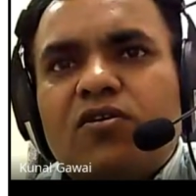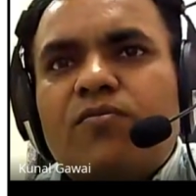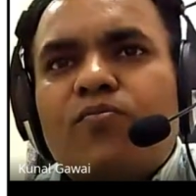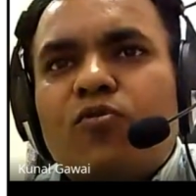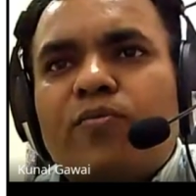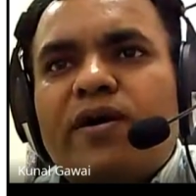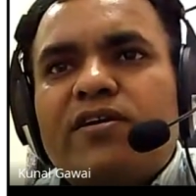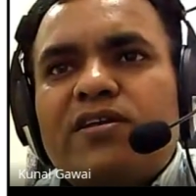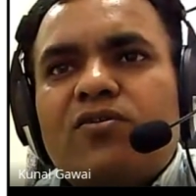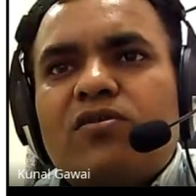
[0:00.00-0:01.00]
of
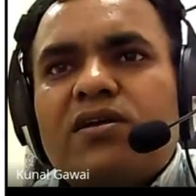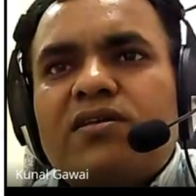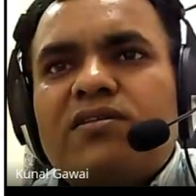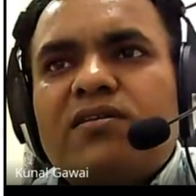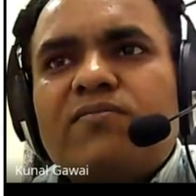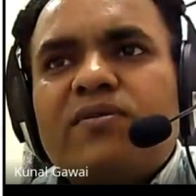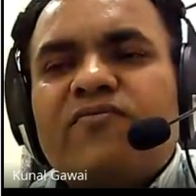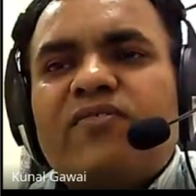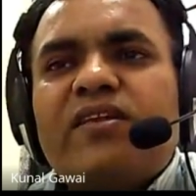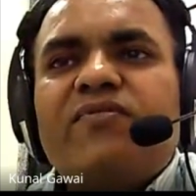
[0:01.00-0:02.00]
probiotic organism
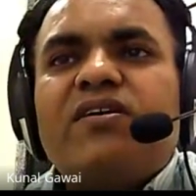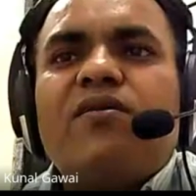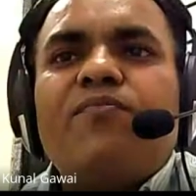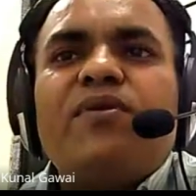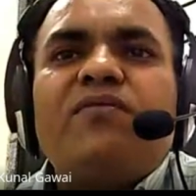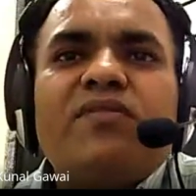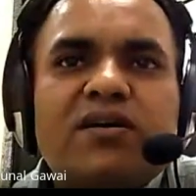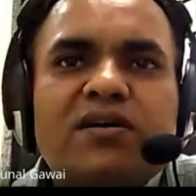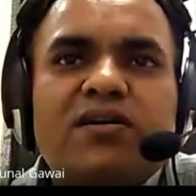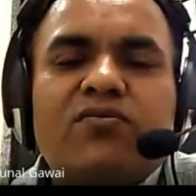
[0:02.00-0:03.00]
when we compare with
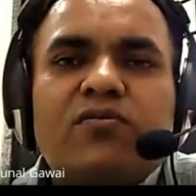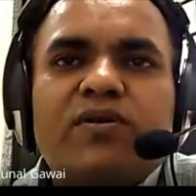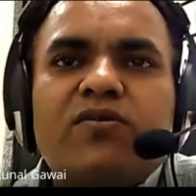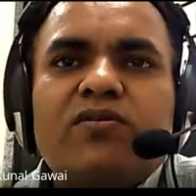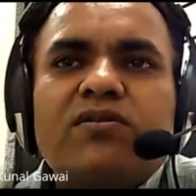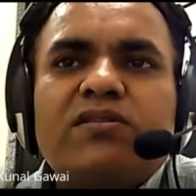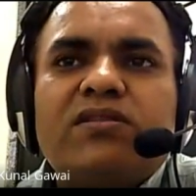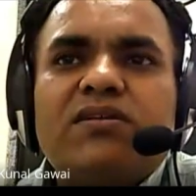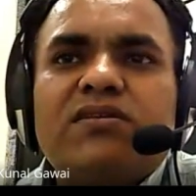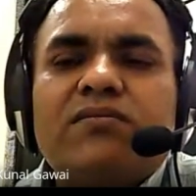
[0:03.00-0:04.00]
the control, because
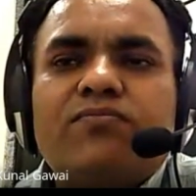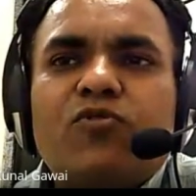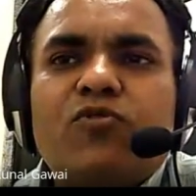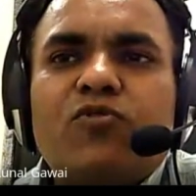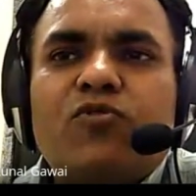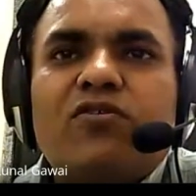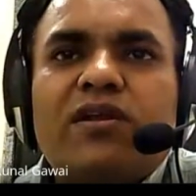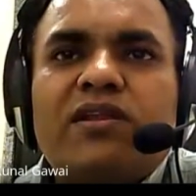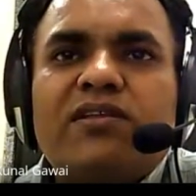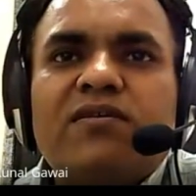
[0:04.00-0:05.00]
these probiotic
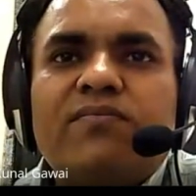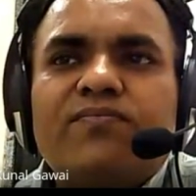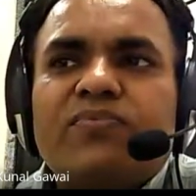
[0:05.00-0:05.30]
organism